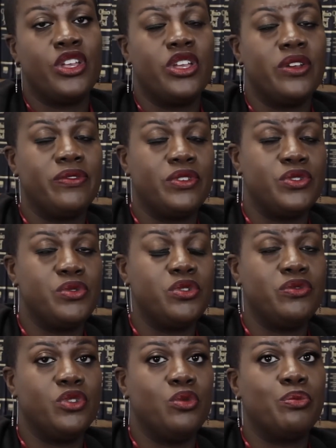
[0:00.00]
If the two
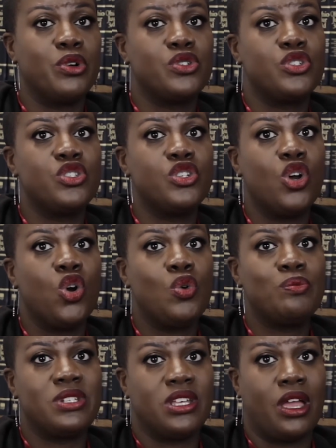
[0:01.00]
of you purchased a
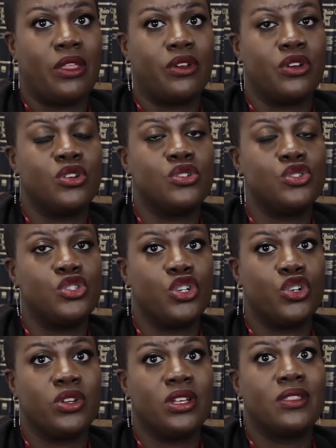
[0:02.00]
home together
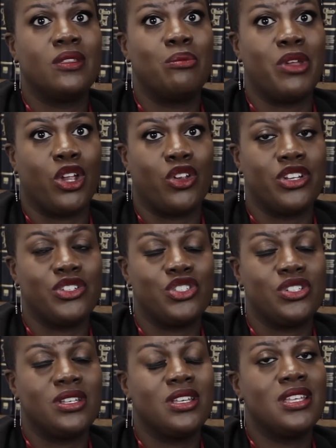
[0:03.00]
during the
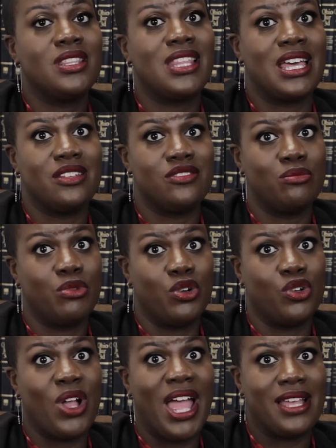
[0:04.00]
marriage, that is a
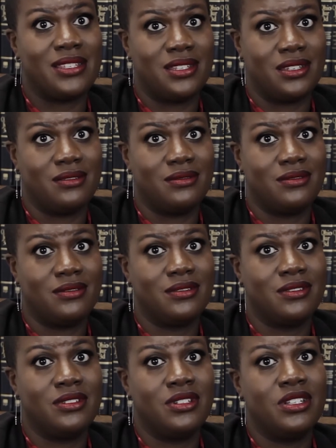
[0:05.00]
marital asset.
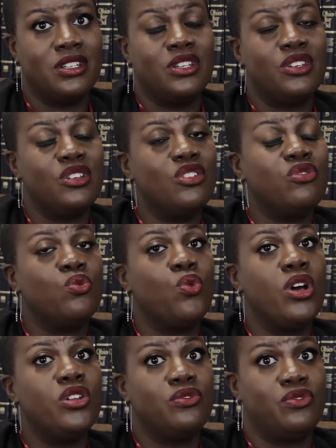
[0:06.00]
If
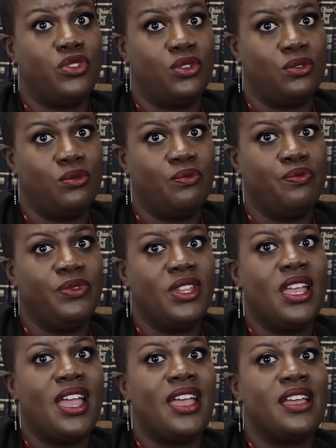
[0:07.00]
one of you
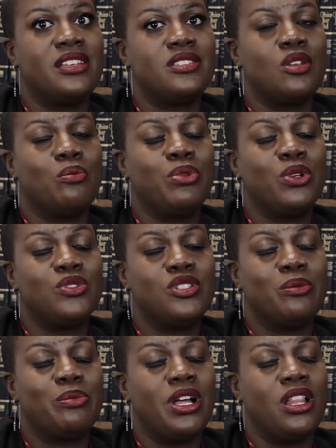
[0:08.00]
has built
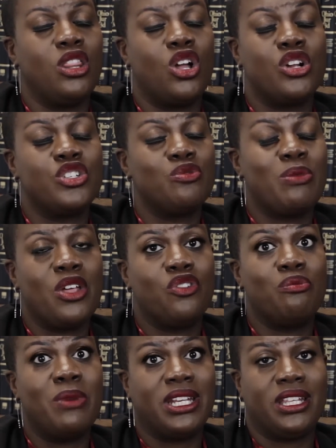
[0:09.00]
up a large amount
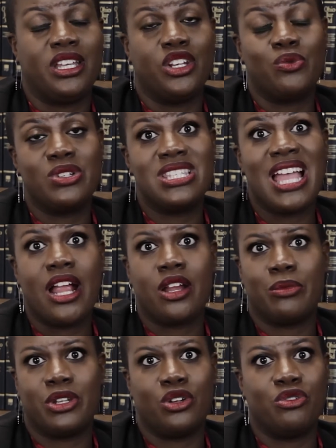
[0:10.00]
of money in a
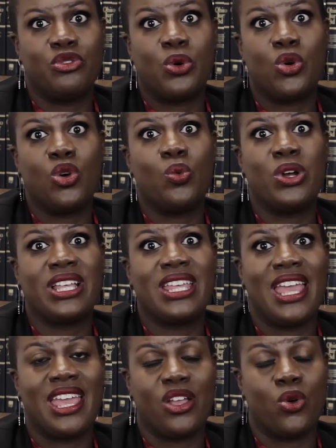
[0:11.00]
retirement, a
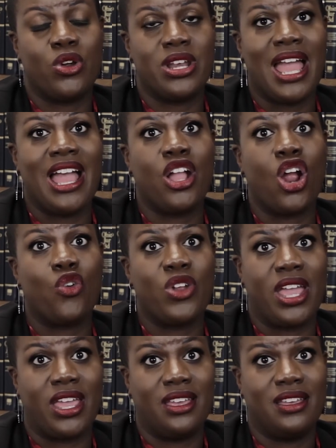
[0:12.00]
401k or an
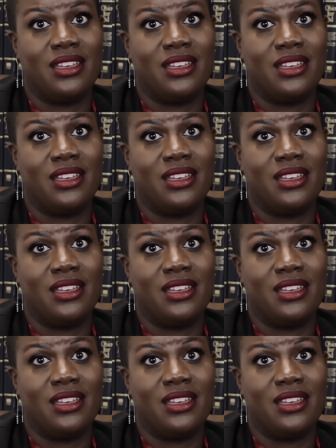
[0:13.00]
IRA,